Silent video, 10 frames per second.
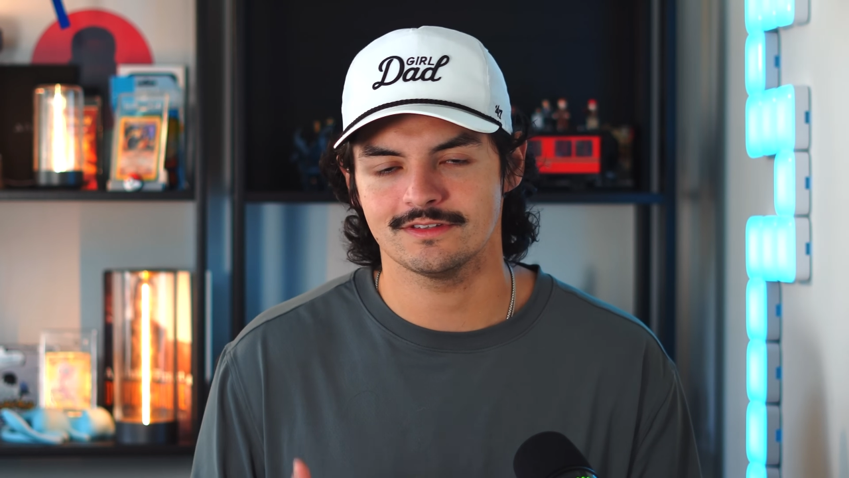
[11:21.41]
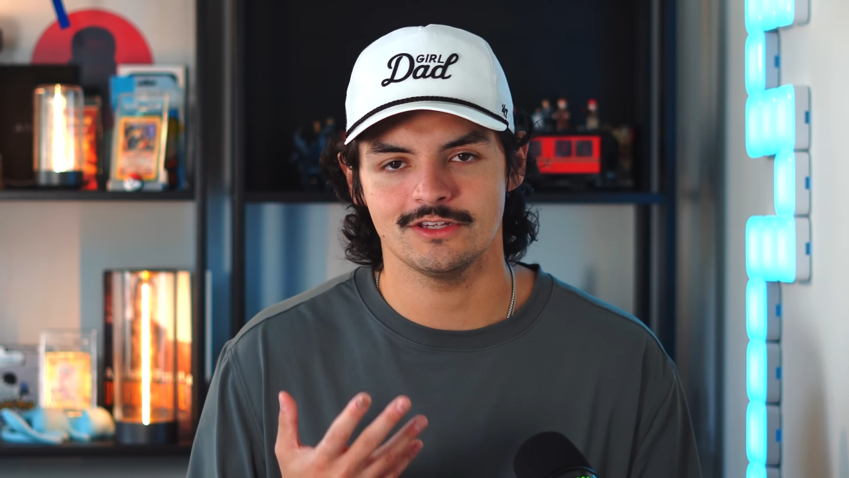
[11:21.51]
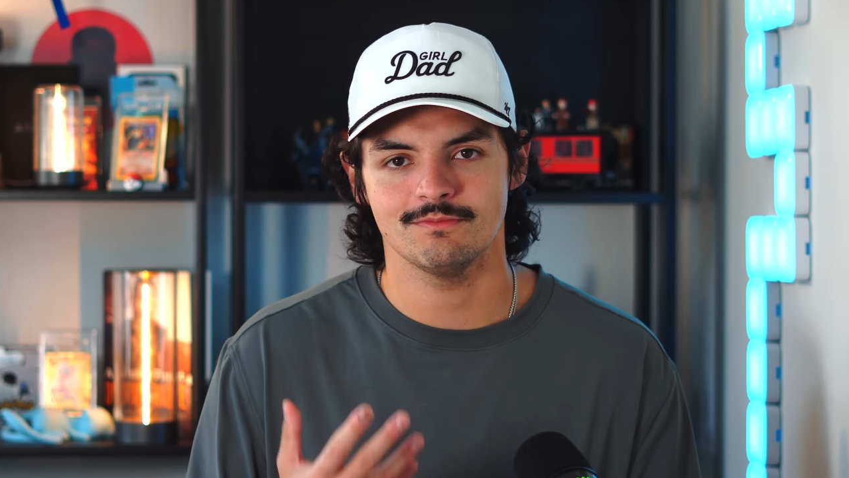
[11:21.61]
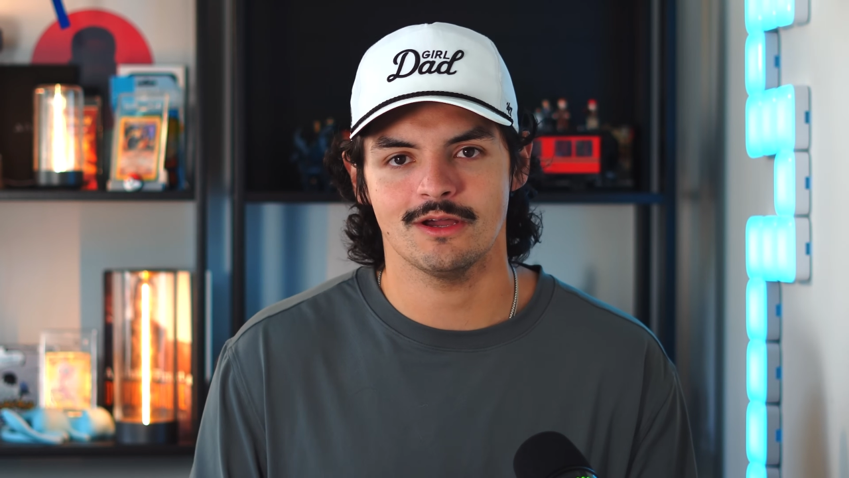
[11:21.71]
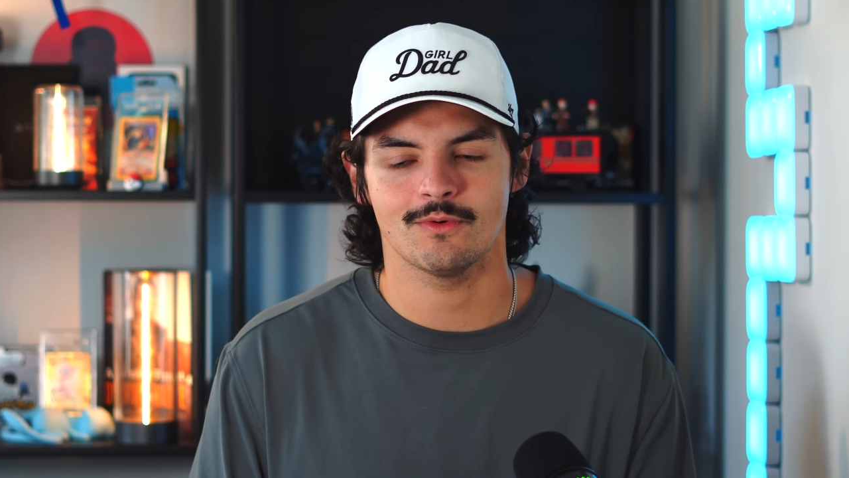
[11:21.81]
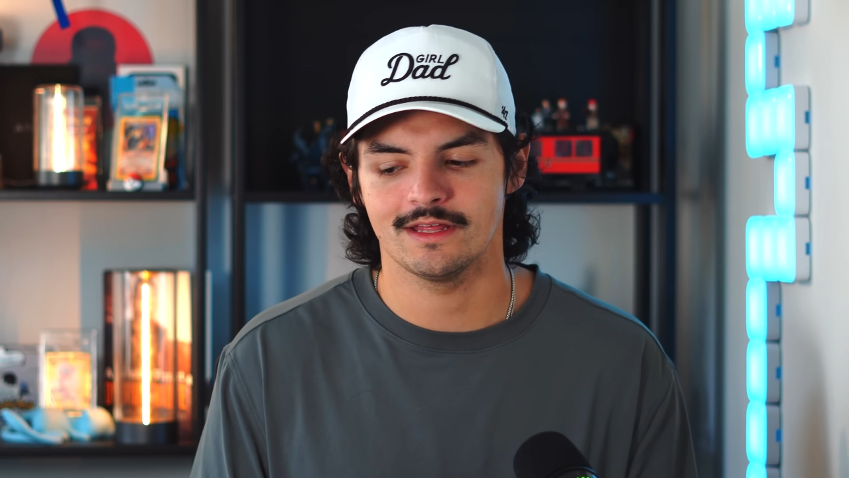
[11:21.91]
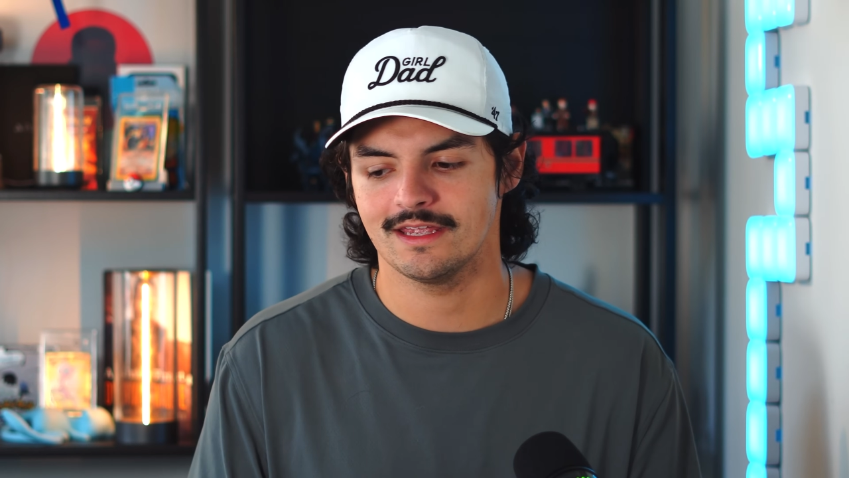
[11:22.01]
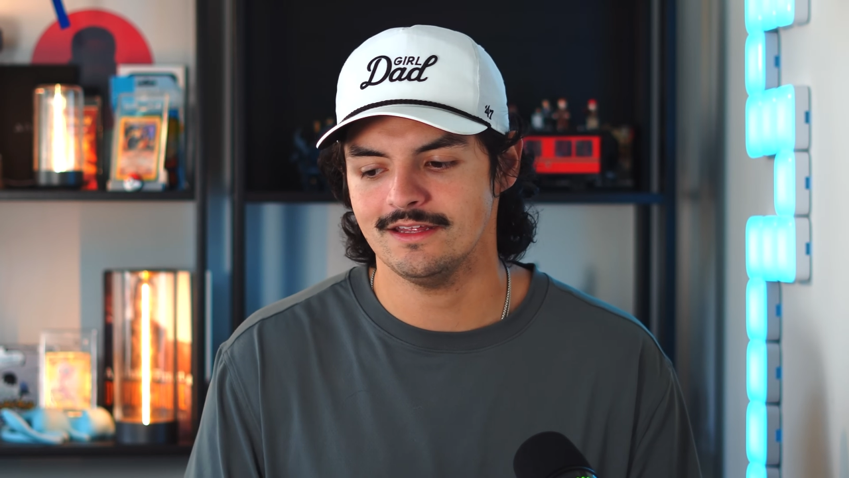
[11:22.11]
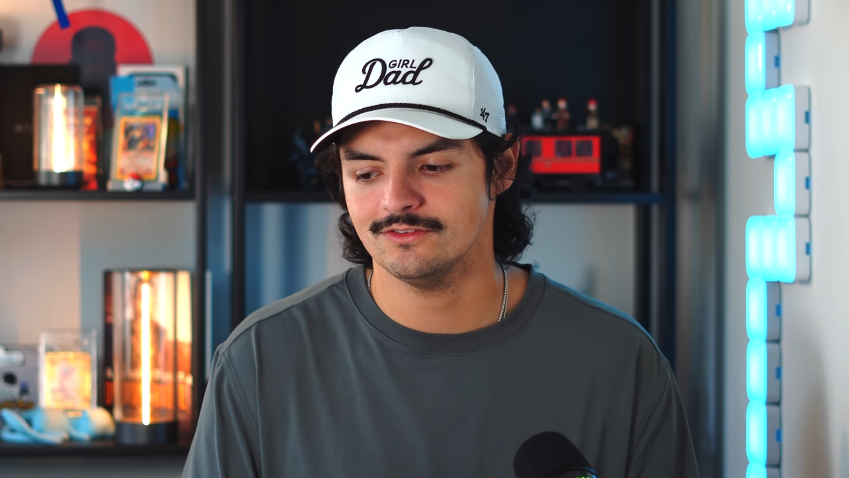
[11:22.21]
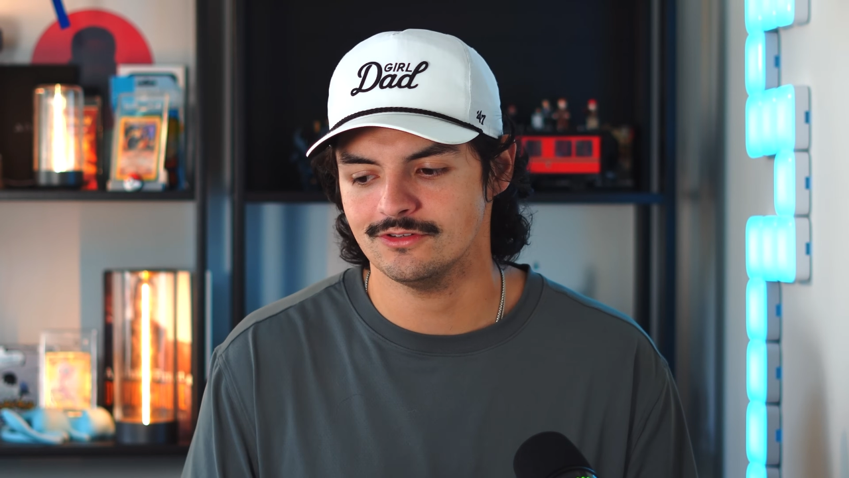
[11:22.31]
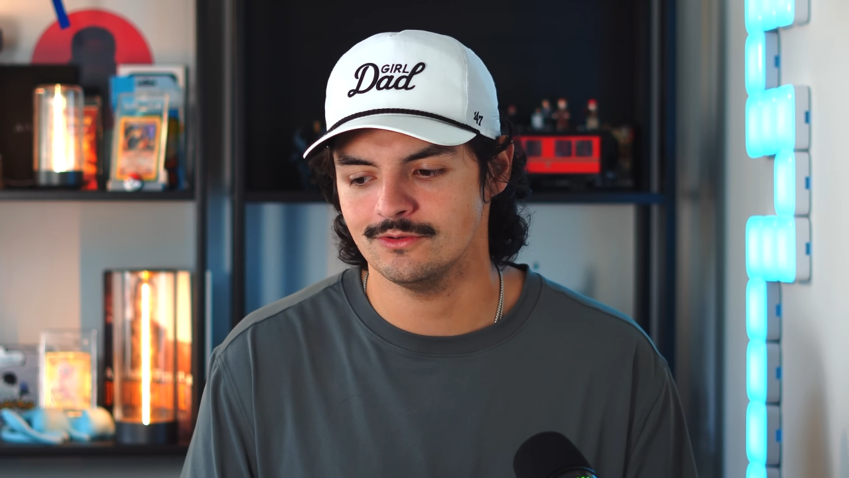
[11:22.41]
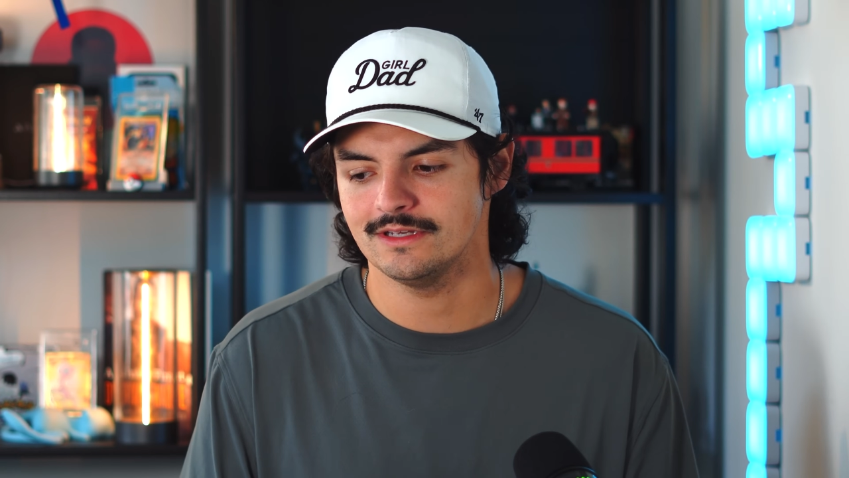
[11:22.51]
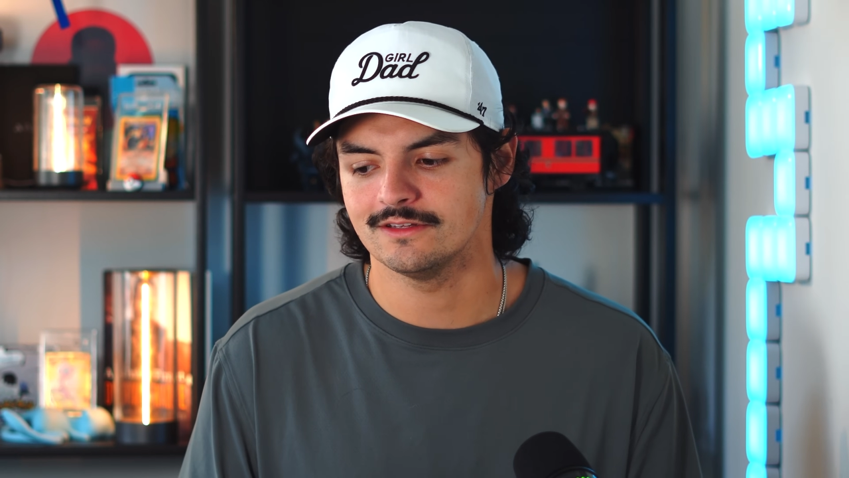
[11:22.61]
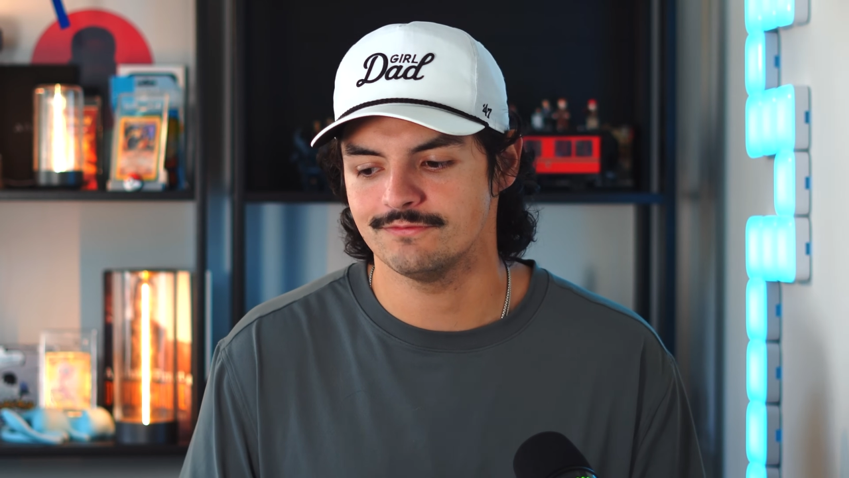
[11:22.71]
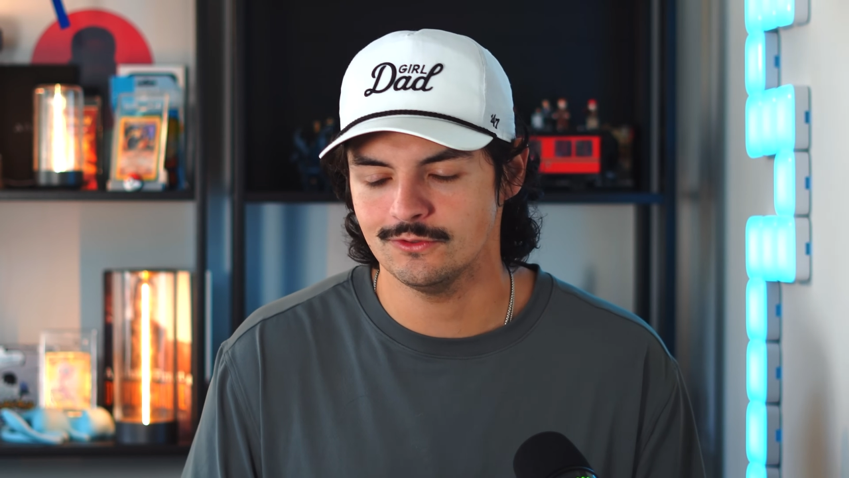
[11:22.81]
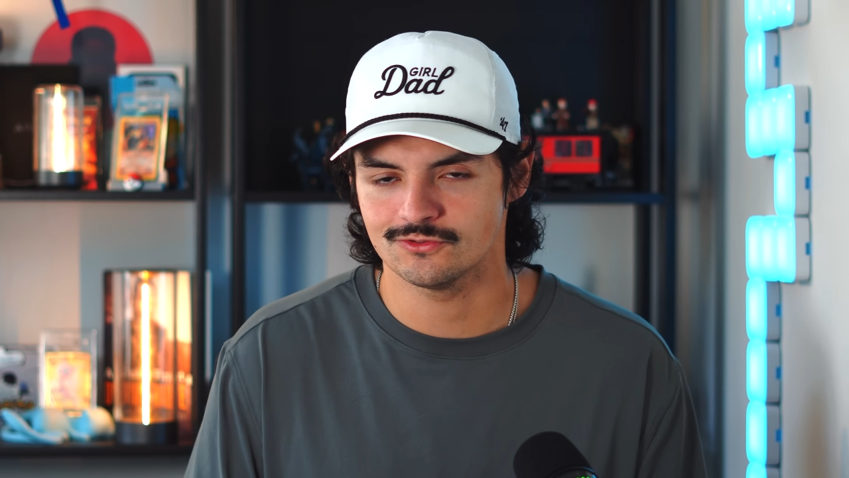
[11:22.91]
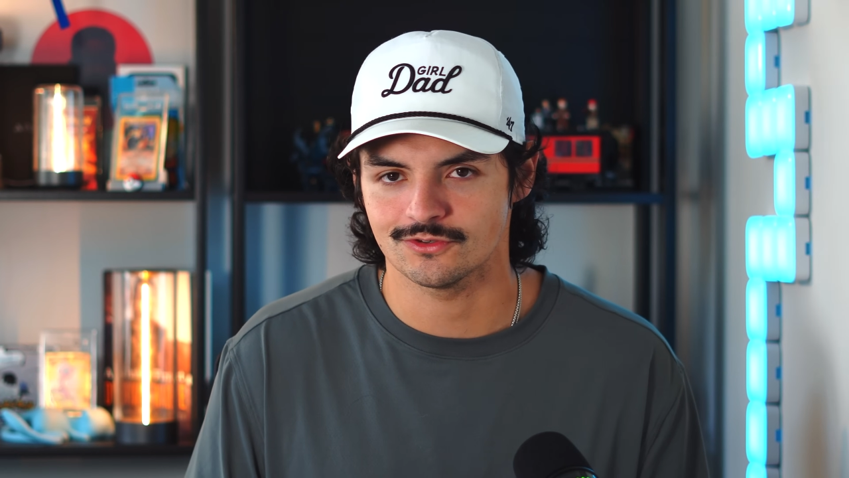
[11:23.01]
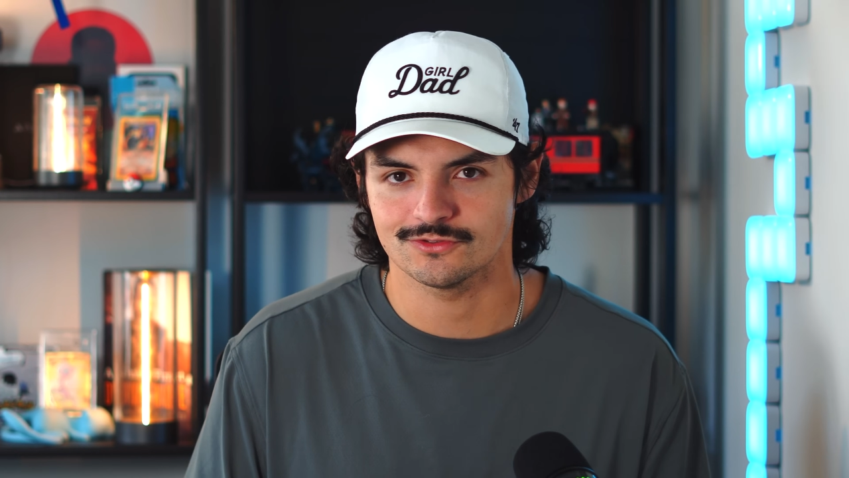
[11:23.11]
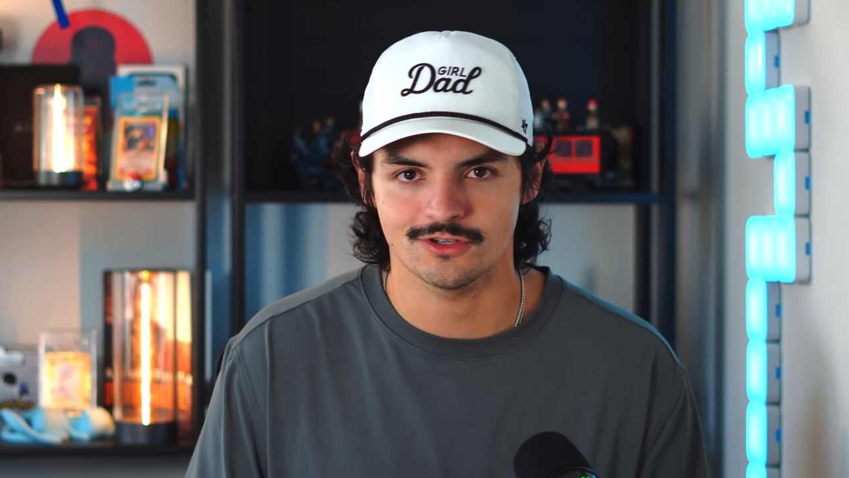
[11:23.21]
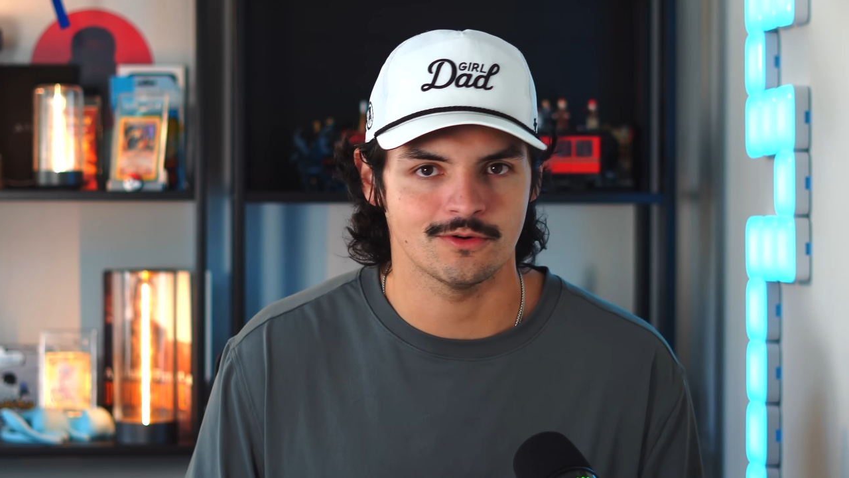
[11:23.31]
that you might want to get into in the
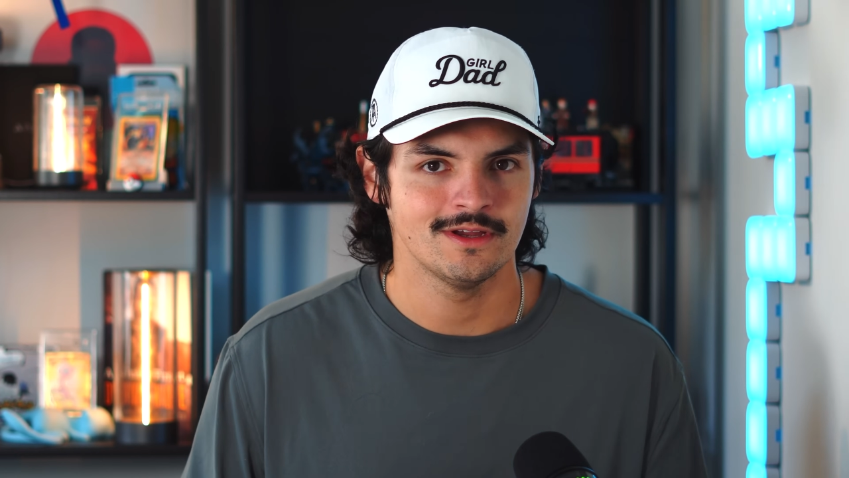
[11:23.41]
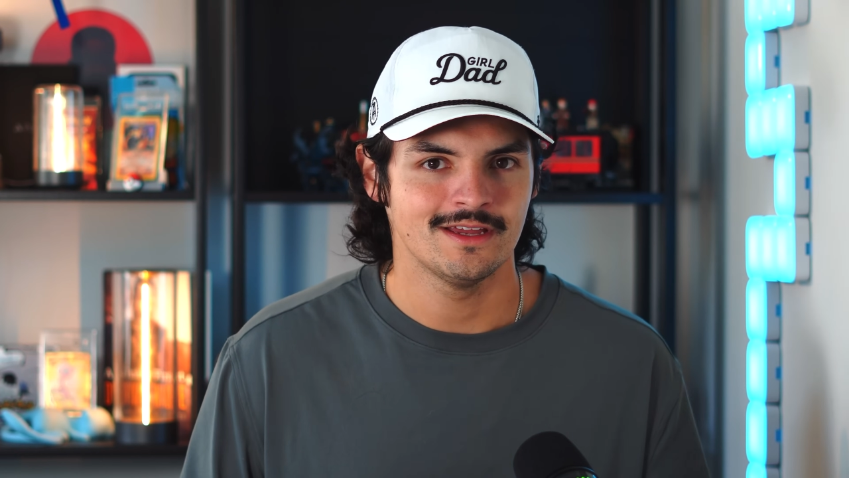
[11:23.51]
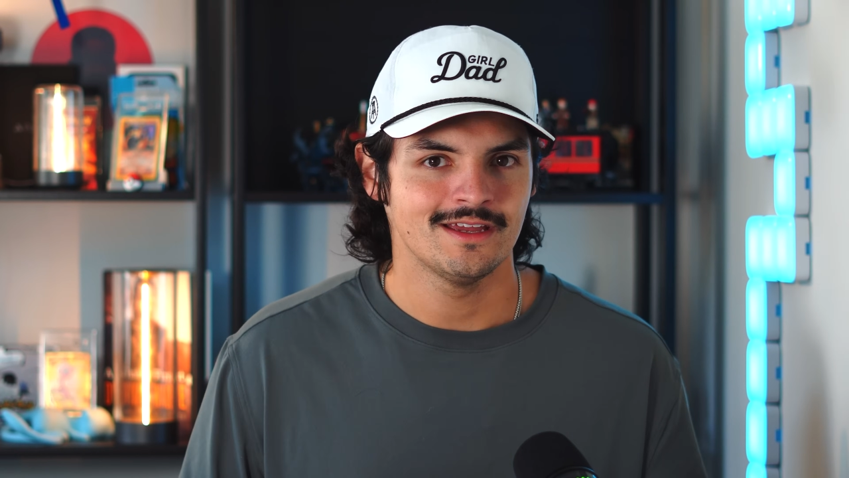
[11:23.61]
future. So